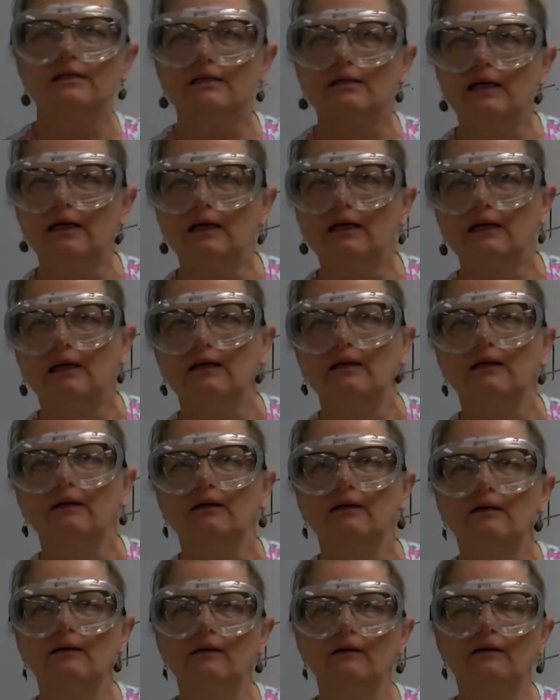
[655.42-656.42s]
sink?
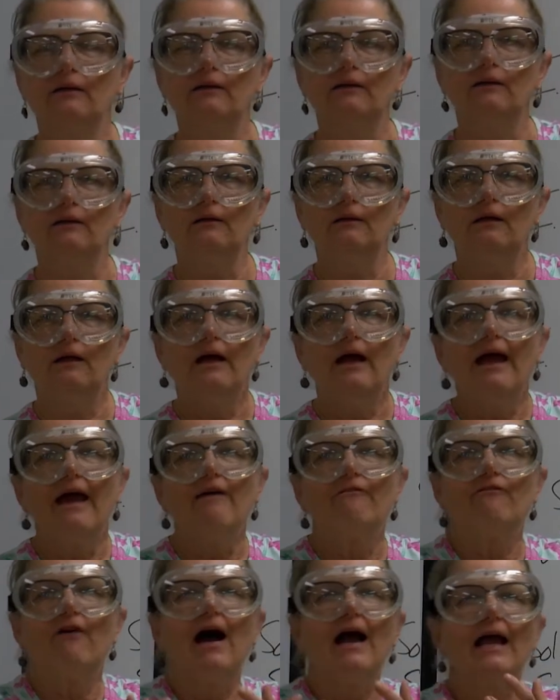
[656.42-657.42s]

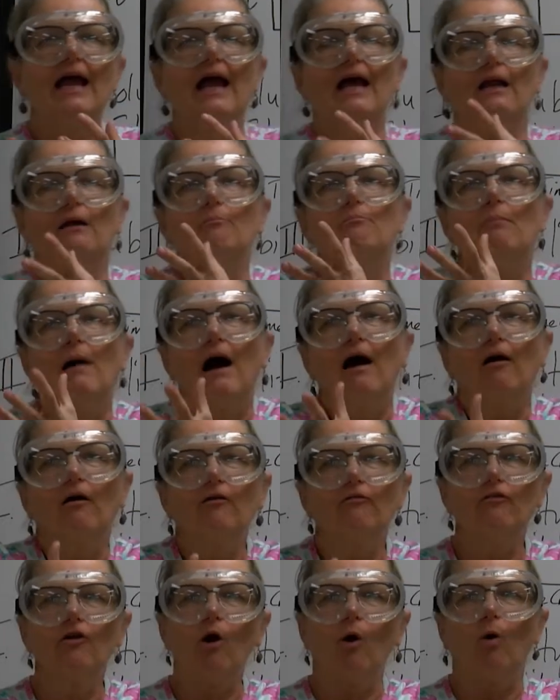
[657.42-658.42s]
If I had a bar
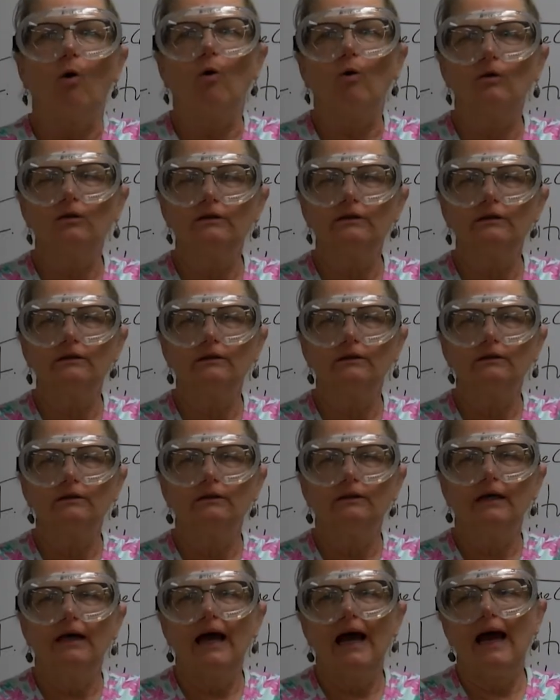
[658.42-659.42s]
of gold
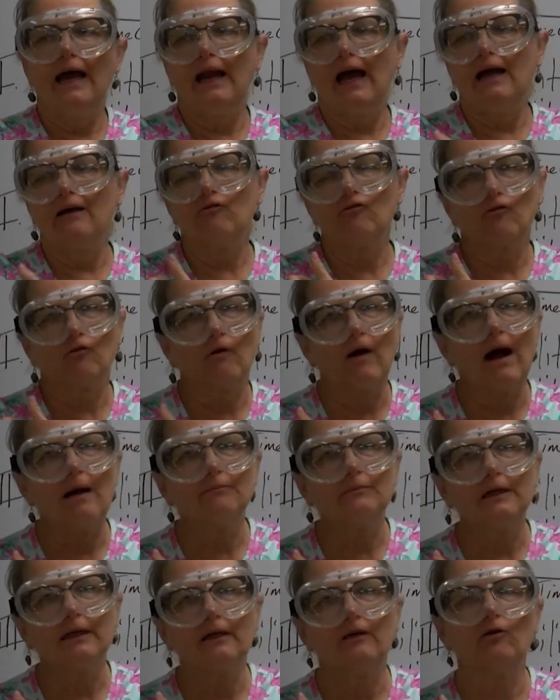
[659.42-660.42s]
and I
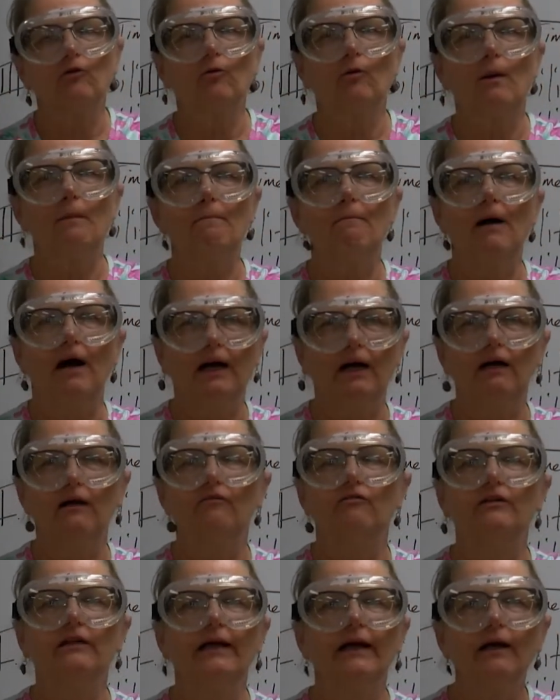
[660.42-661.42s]
dropped it into a bucket
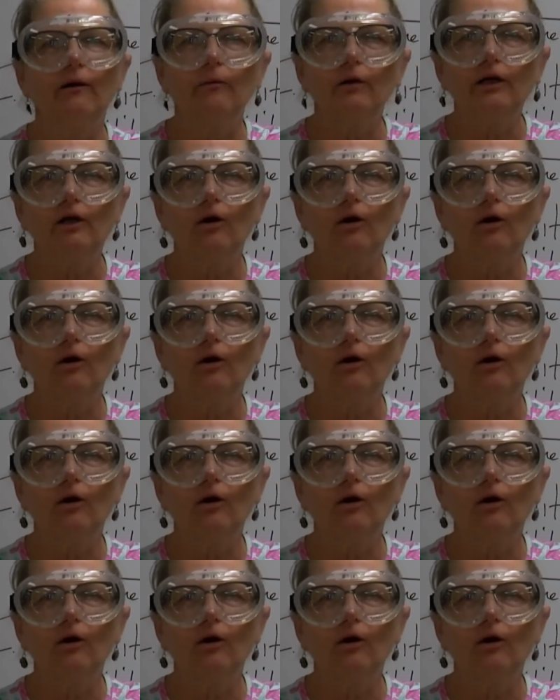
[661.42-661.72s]
of liquid